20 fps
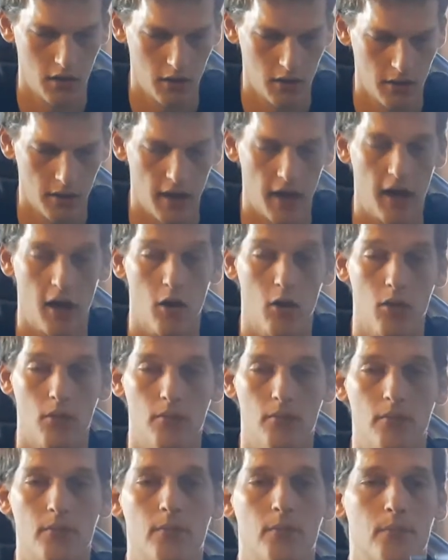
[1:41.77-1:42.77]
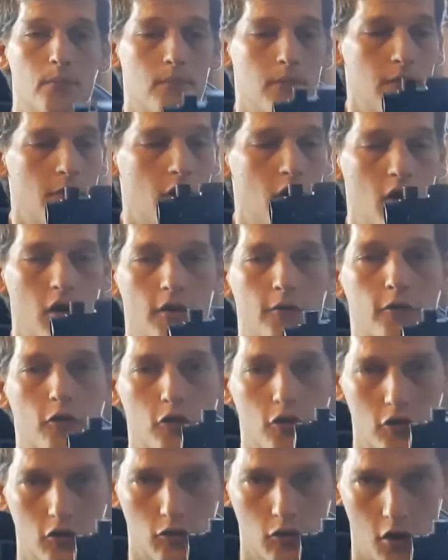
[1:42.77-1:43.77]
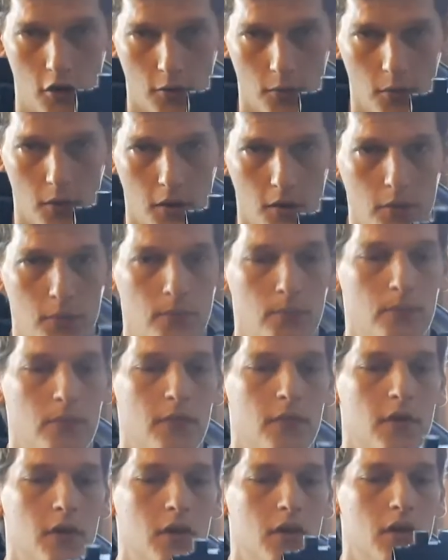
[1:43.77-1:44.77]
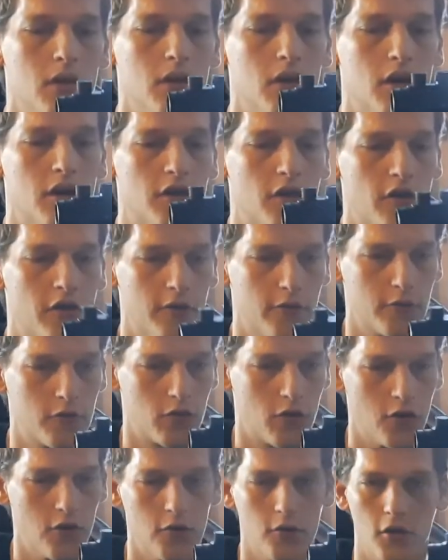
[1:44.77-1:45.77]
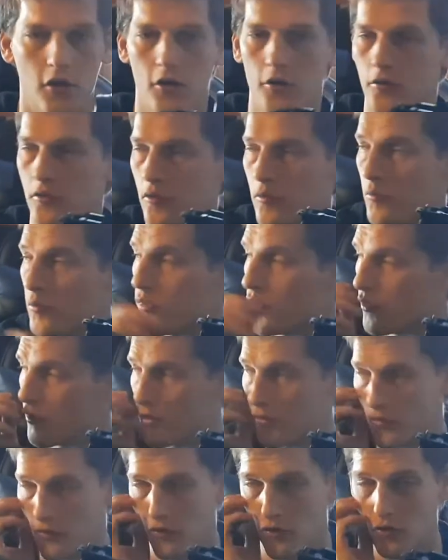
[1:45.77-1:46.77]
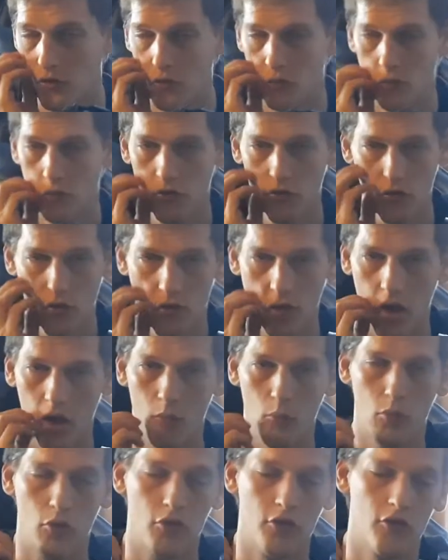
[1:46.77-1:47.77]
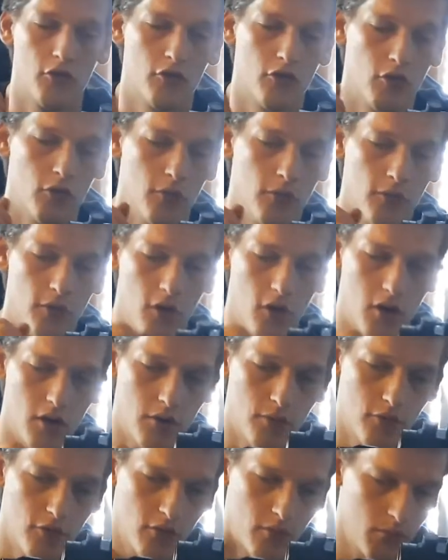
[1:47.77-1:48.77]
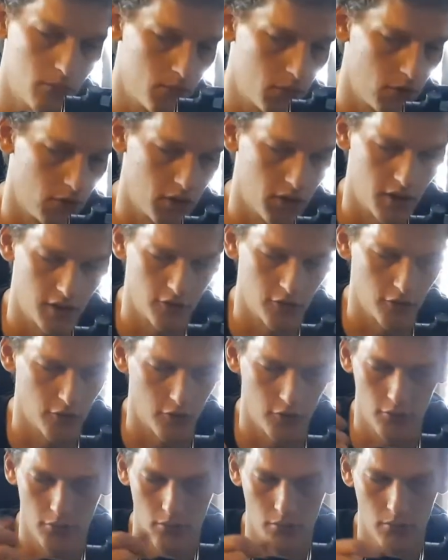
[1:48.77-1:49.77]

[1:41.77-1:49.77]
Now, I've got a chrono, and I've chronoed on 0.2s and 0.25s like they do,